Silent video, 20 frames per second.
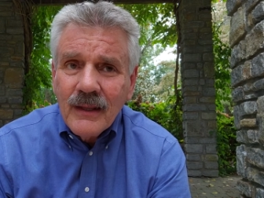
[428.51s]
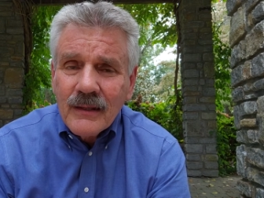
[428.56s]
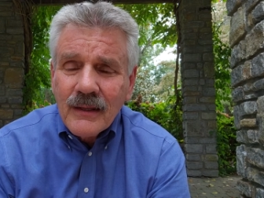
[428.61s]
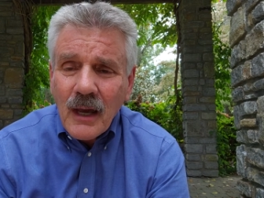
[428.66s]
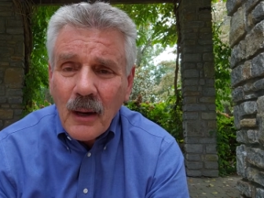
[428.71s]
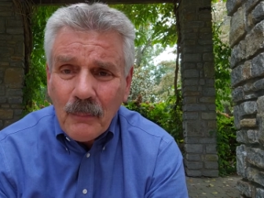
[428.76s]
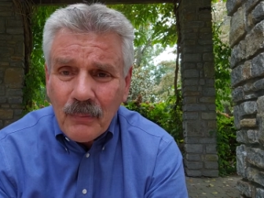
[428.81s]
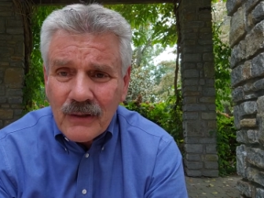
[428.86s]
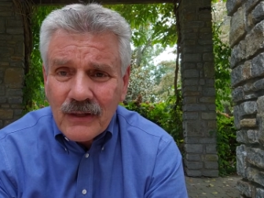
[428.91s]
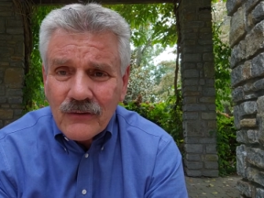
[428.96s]

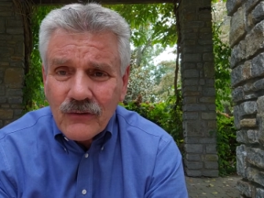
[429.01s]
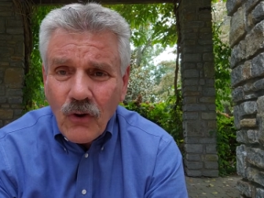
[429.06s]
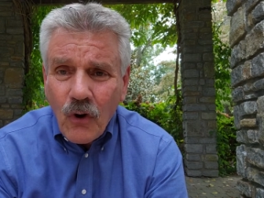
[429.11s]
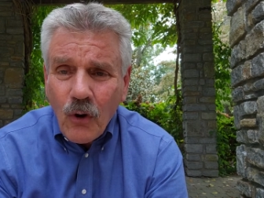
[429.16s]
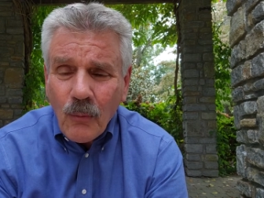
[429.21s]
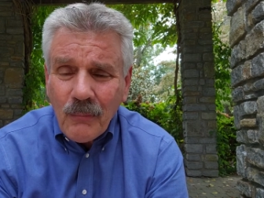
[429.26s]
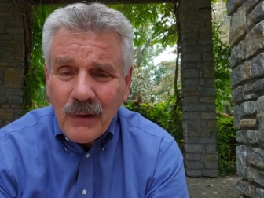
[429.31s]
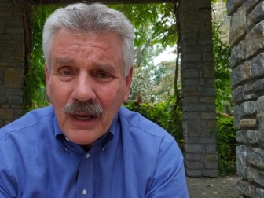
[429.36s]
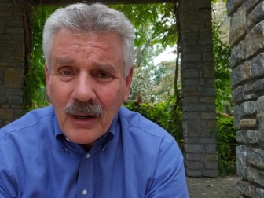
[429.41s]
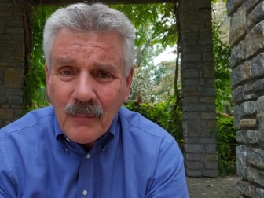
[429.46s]
Companies
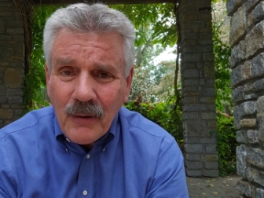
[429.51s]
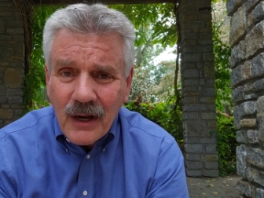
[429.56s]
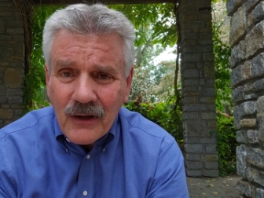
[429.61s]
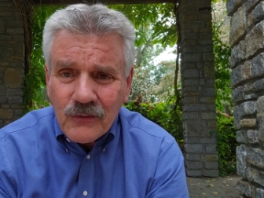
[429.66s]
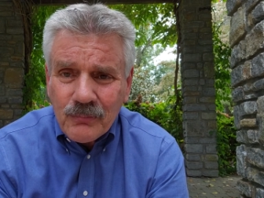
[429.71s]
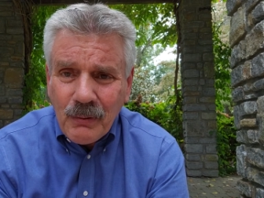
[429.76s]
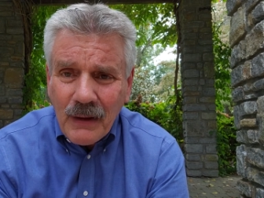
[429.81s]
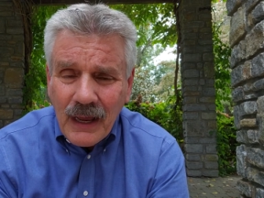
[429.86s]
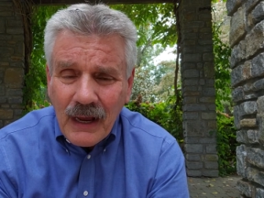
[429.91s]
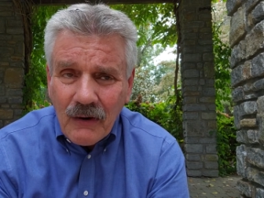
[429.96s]
called
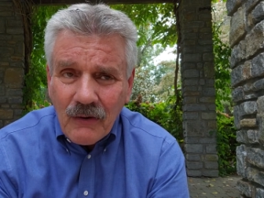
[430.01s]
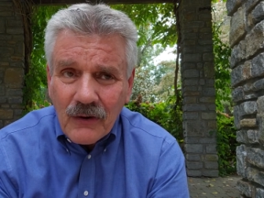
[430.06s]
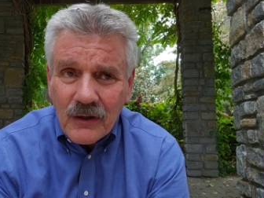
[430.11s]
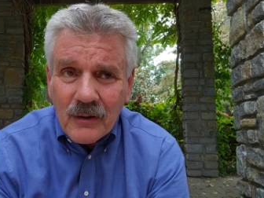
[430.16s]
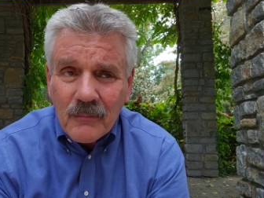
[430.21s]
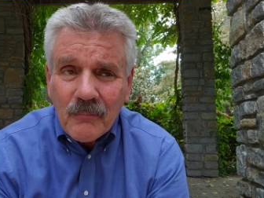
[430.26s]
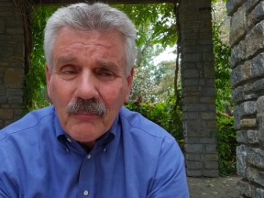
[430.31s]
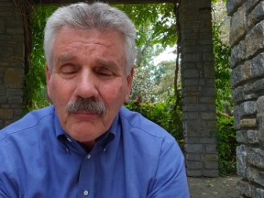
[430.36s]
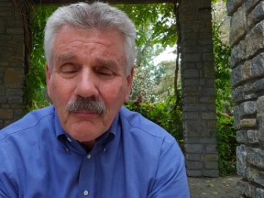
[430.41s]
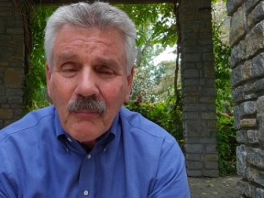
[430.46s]
Mailbox
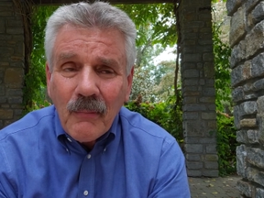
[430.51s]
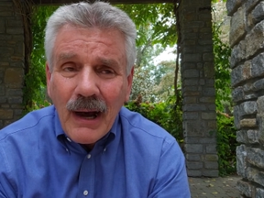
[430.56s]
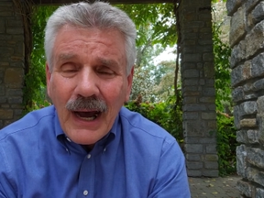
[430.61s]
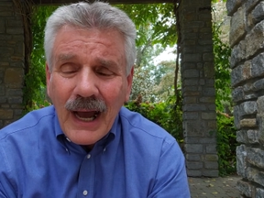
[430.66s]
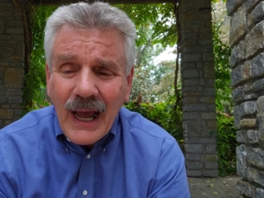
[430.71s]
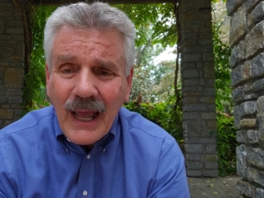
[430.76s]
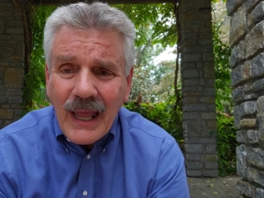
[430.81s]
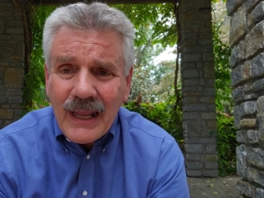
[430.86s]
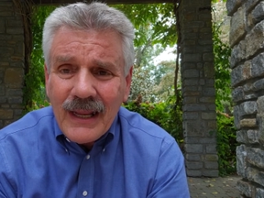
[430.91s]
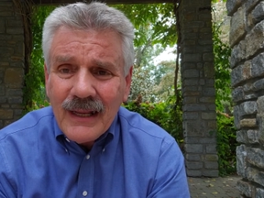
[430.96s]
Power.
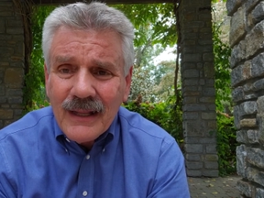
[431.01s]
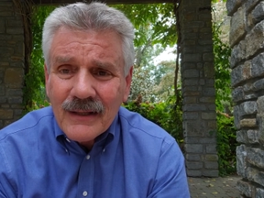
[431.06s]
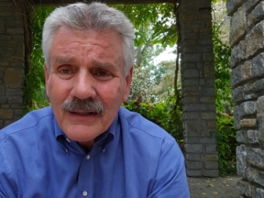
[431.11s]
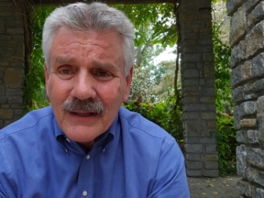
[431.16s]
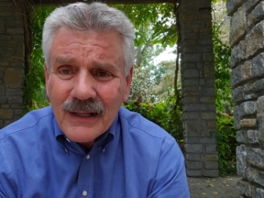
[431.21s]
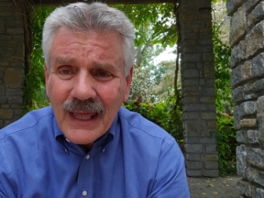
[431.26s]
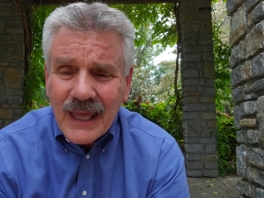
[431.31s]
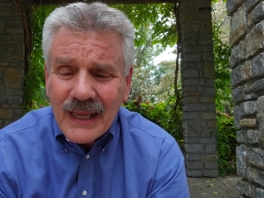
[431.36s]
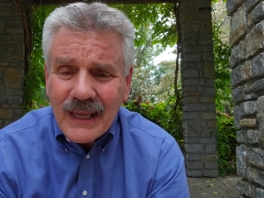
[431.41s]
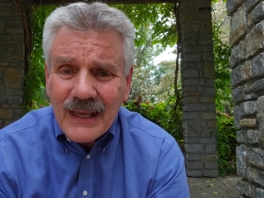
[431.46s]
My
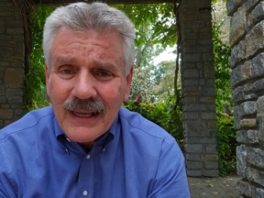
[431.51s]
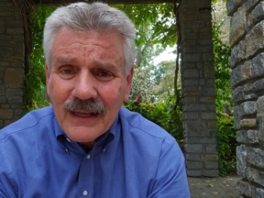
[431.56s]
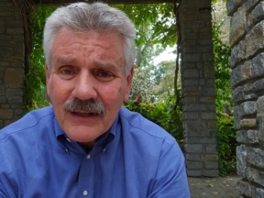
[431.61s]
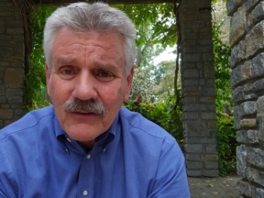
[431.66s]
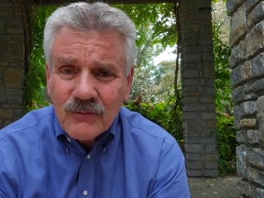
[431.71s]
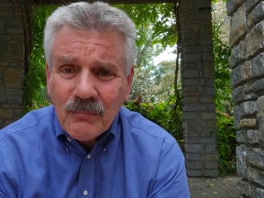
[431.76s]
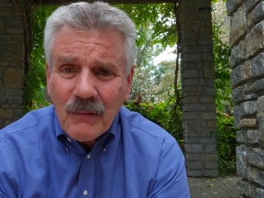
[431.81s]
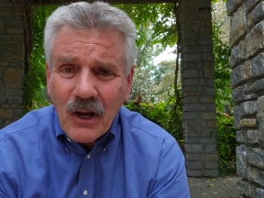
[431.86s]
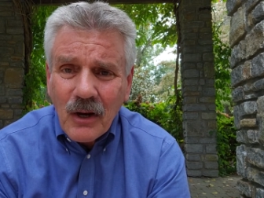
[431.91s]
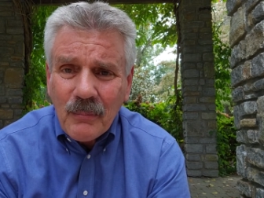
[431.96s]
link
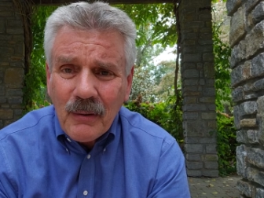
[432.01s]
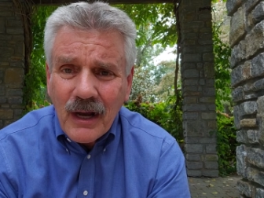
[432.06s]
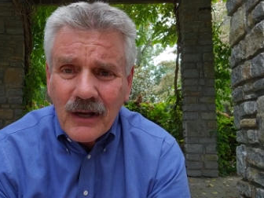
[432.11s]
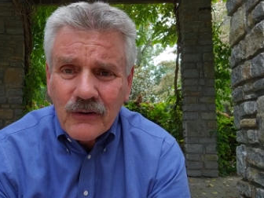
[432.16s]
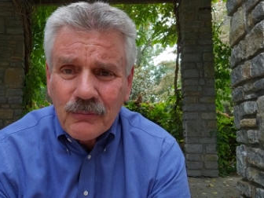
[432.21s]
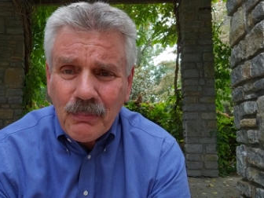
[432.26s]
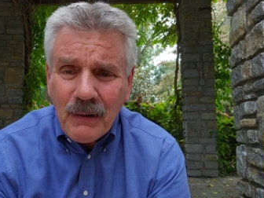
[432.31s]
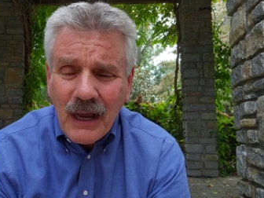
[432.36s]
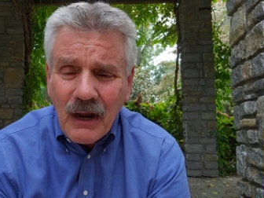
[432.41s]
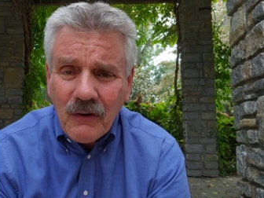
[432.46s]
is
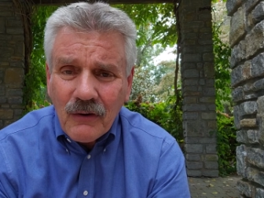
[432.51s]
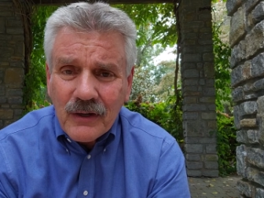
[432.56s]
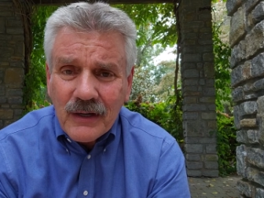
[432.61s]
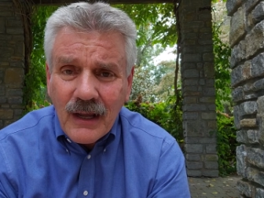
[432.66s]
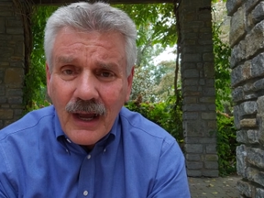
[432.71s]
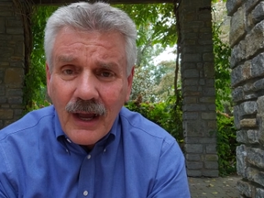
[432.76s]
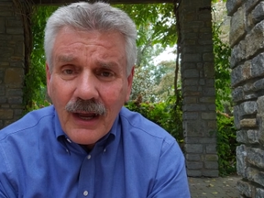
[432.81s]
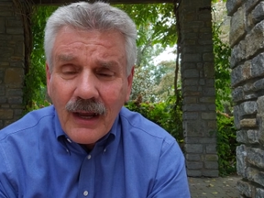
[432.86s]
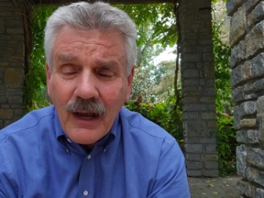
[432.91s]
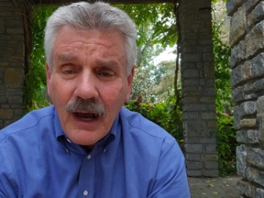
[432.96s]

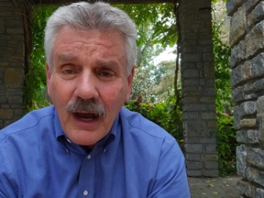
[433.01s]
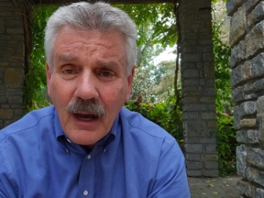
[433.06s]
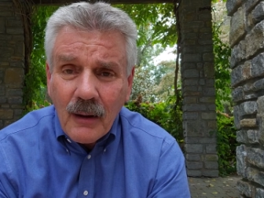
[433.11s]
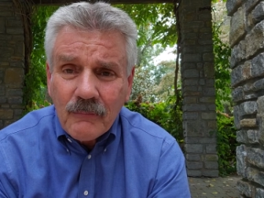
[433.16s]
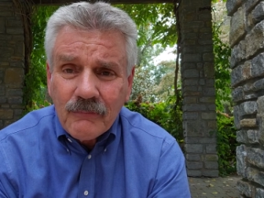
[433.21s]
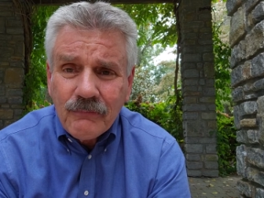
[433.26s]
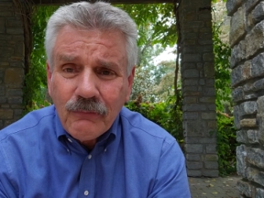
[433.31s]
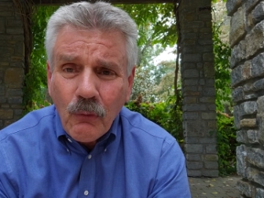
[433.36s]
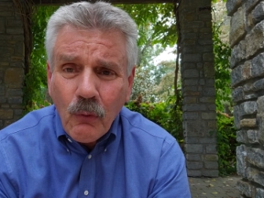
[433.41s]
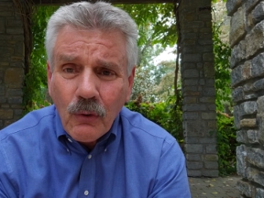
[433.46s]

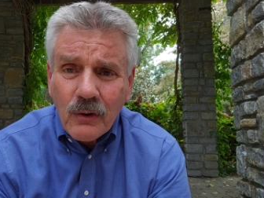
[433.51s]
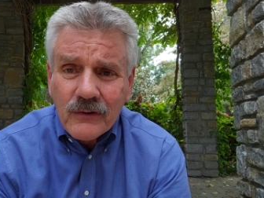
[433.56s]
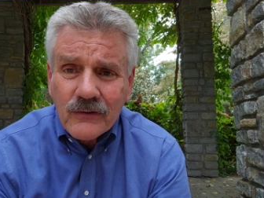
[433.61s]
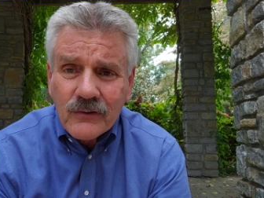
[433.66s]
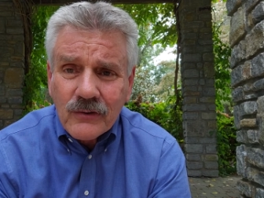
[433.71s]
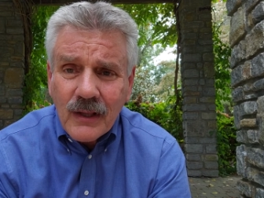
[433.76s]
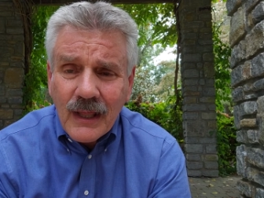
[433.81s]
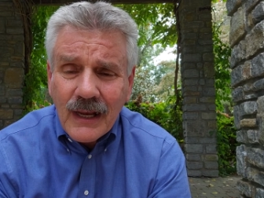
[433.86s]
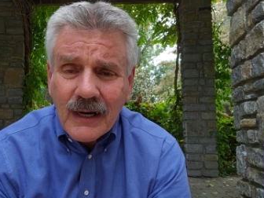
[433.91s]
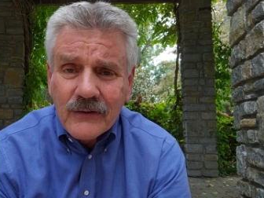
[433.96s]
mailboxpower.com forward
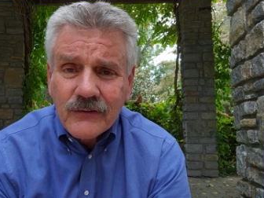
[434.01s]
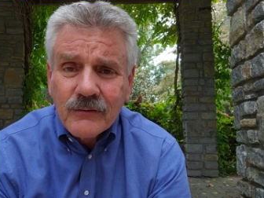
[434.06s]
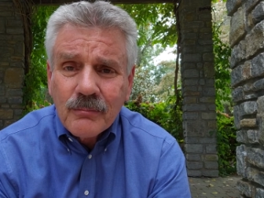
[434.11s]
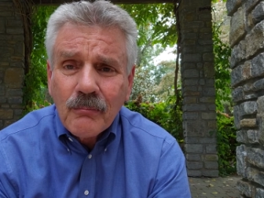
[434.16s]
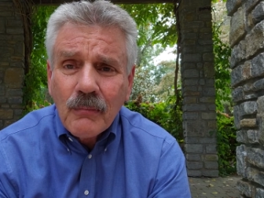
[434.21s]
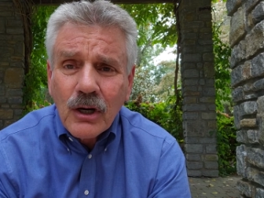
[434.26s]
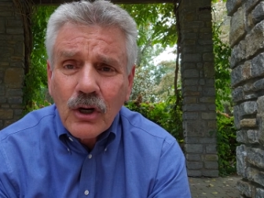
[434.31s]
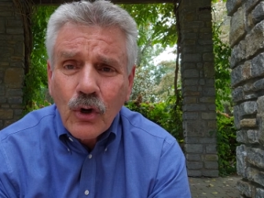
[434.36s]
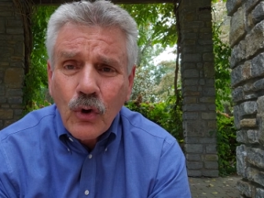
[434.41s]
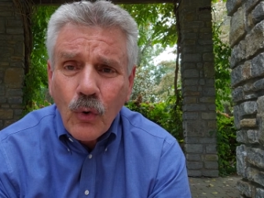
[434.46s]
slash
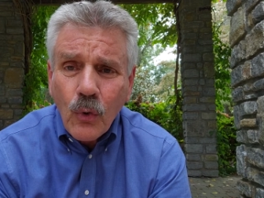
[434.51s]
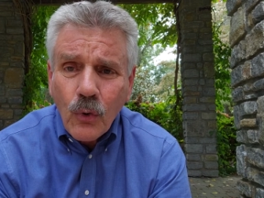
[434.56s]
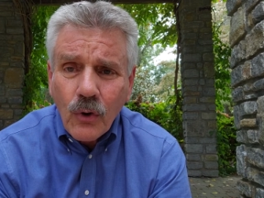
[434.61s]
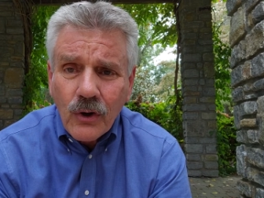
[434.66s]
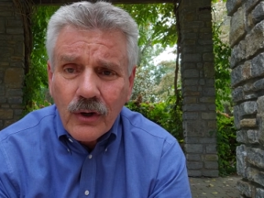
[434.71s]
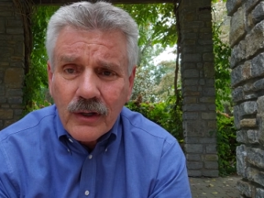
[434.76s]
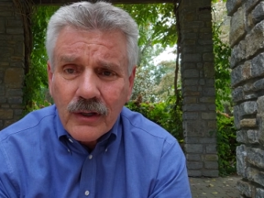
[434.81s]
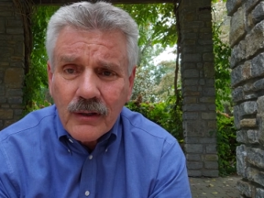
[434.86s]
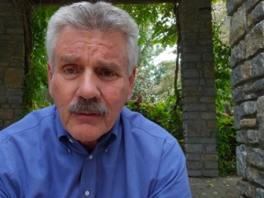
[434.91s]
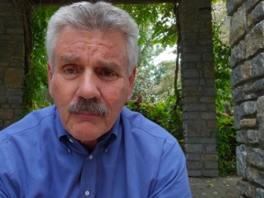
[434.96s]

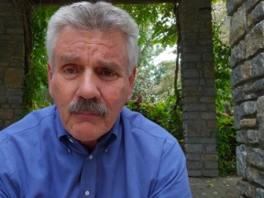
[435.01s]
McCord.